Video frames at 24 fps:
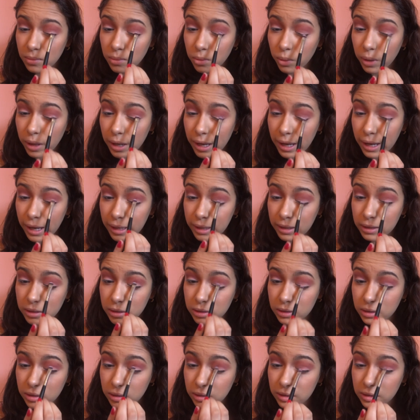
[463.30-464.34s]

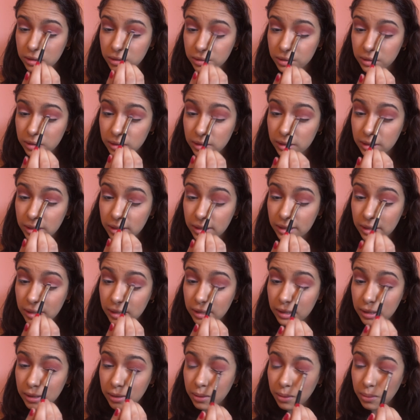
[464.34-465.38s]
Wow, it's
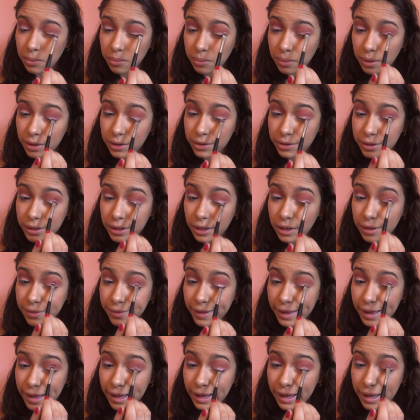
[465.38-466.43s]
really buttery on
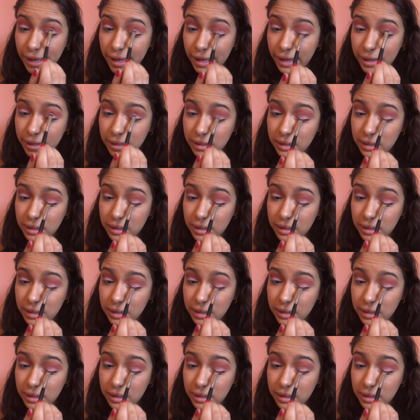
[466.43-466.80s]
the eye.